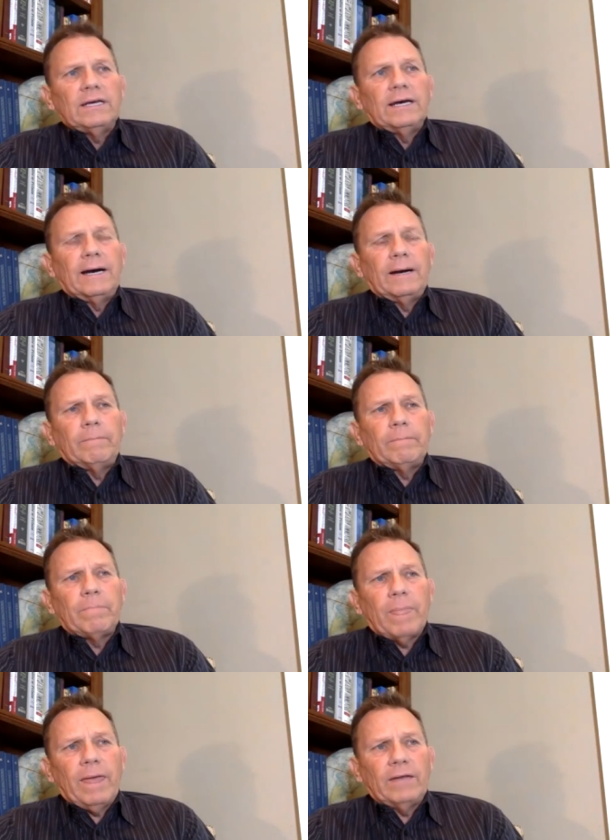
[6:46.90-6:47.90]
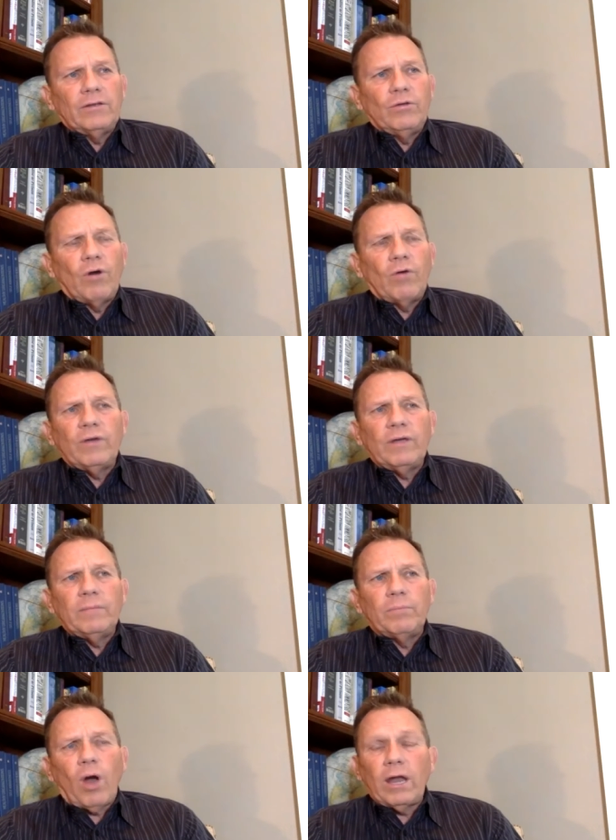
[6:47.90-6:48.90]
um, and you already
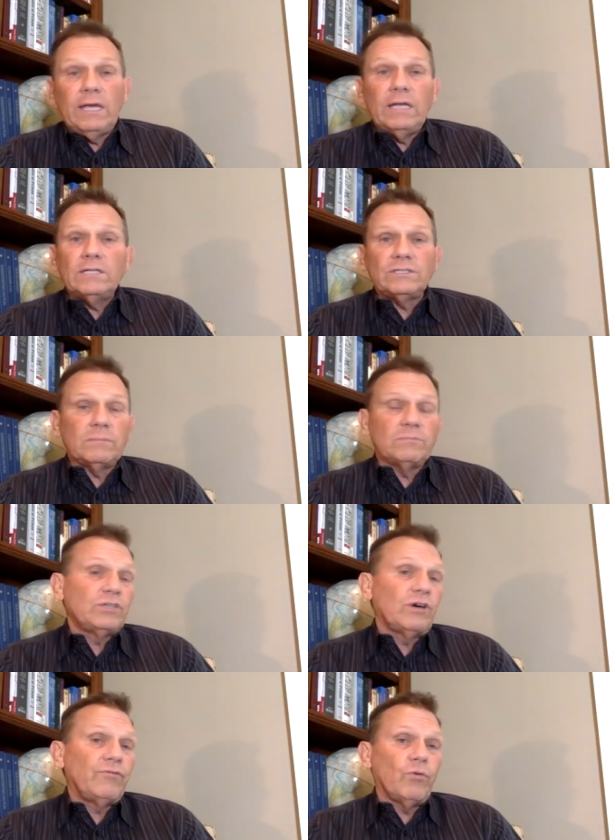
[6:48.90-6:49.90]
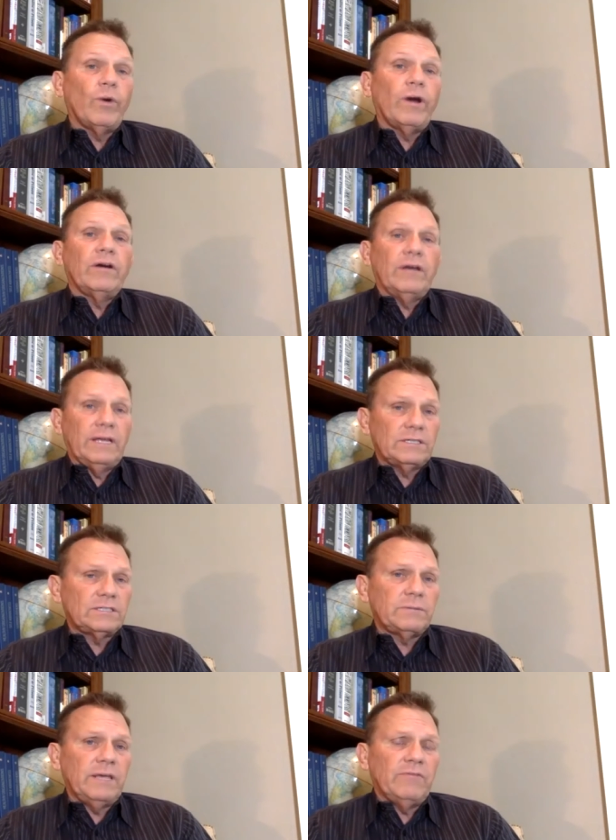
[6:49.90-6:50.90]
brought in some self
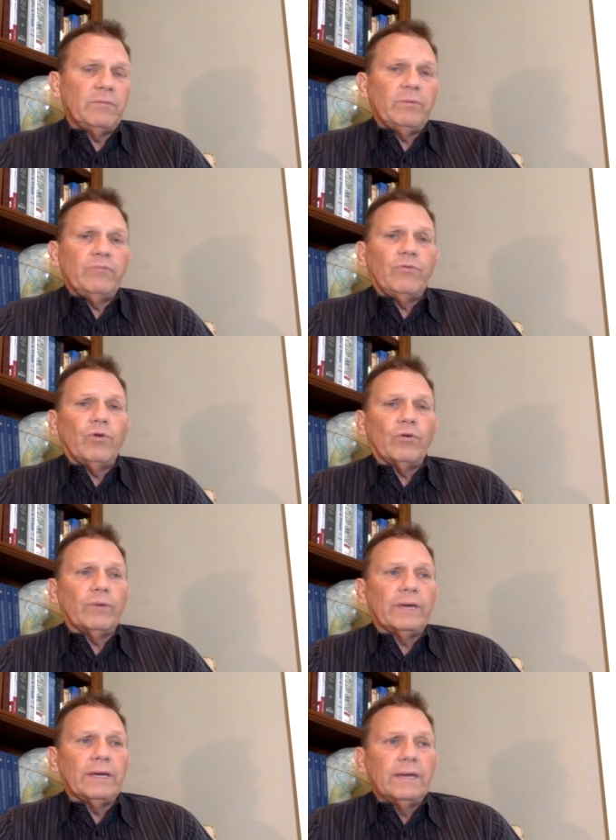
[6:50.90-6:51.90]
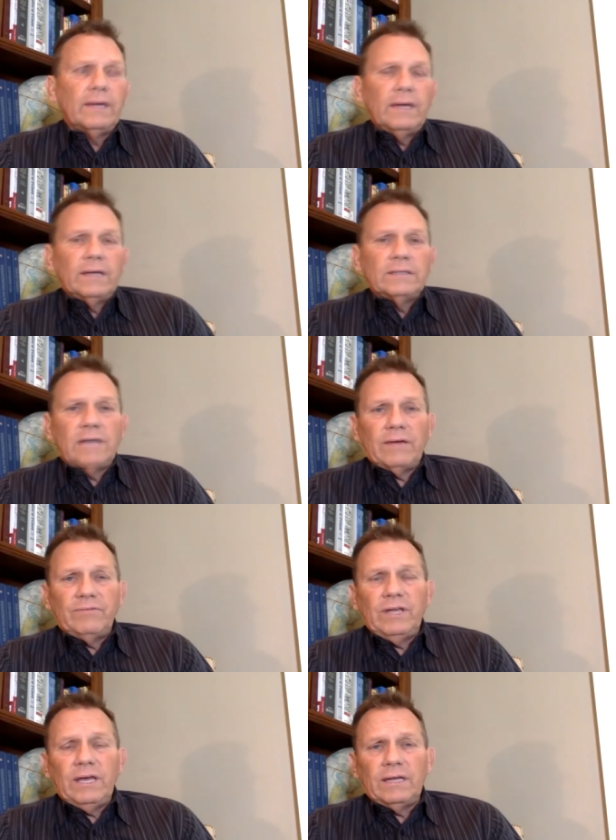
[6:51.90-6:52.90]
awareness even before we dived
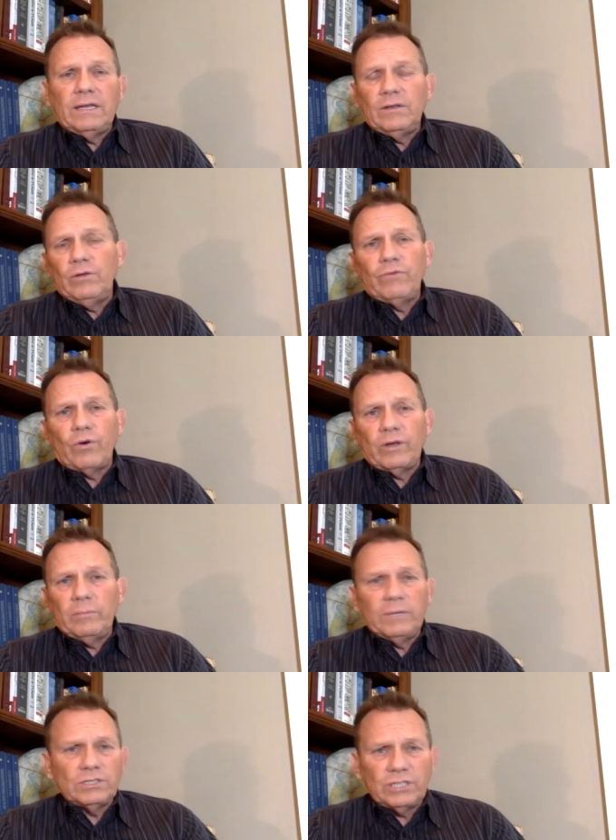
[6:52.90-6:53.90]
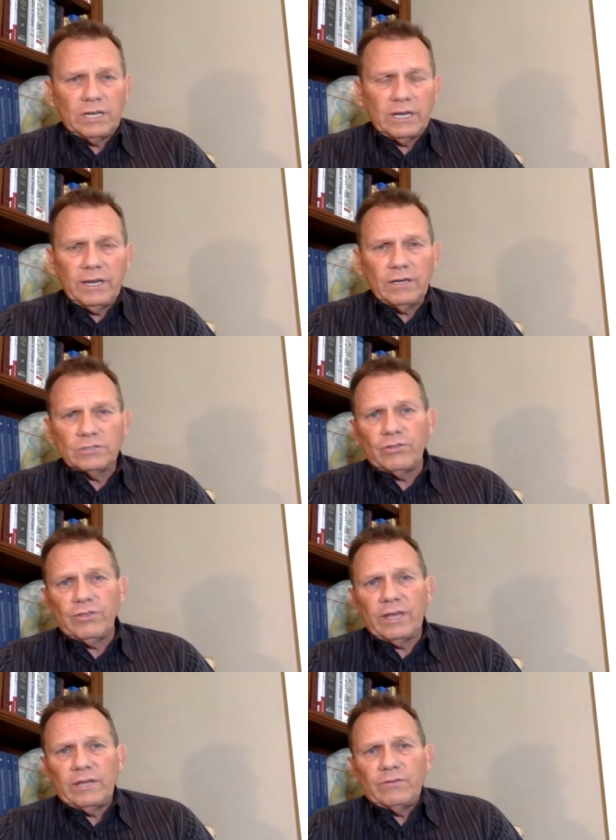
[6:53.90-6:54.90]
in, and you've already mentioned it here. So
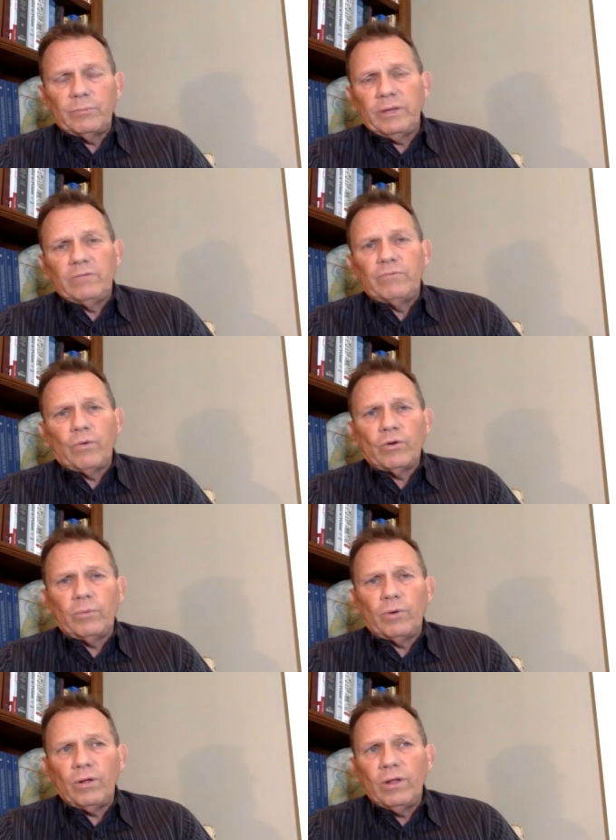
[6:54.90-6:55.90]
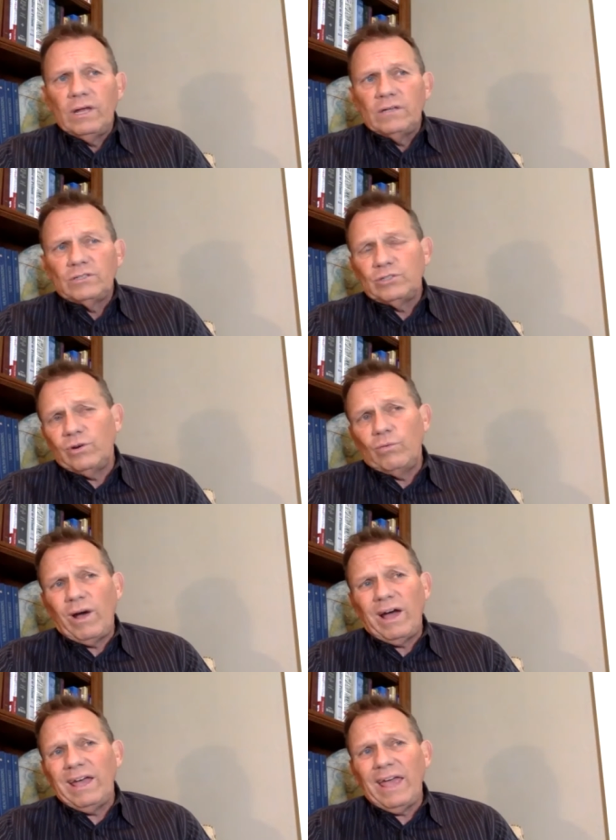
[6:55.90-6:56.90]
thank you for being vulnerable. So,
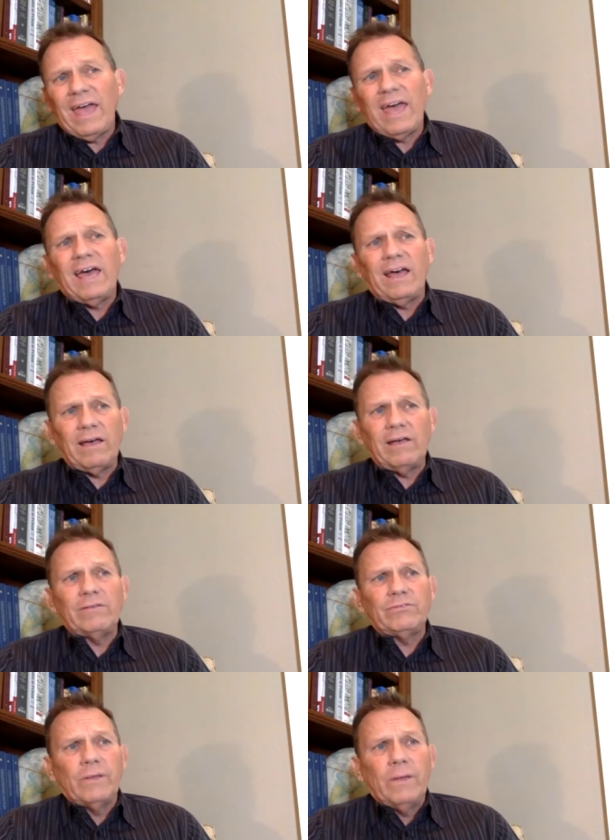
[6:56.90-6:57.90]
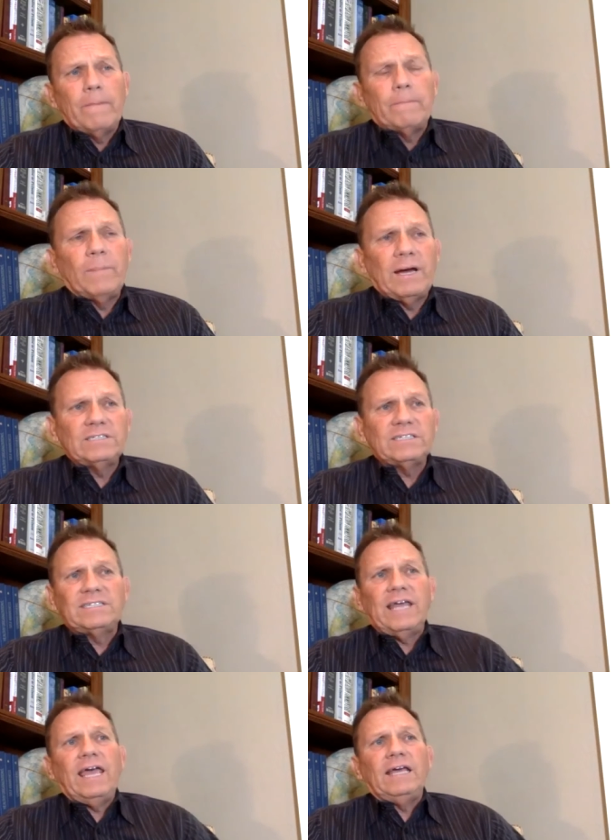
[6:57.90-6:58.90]
why has my
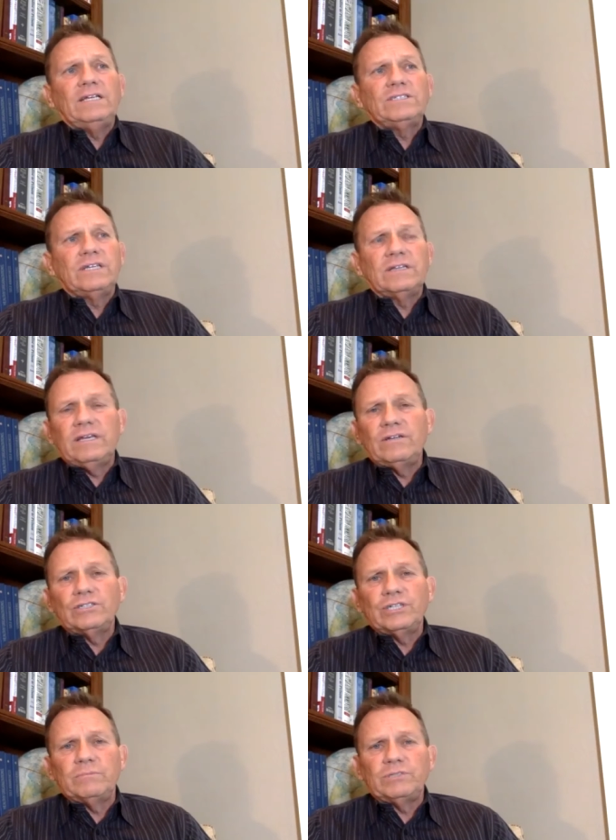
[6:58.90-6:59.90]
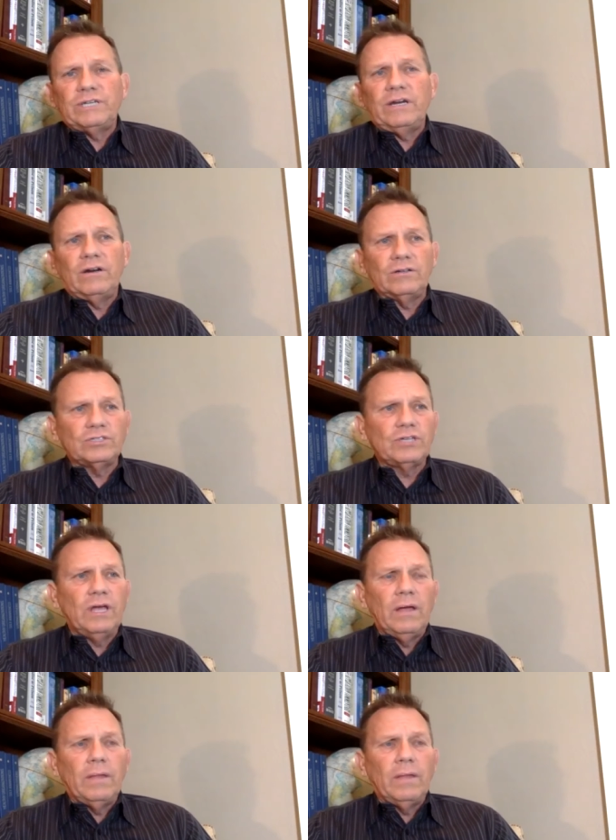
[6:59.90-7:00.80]
stays in leadership chairs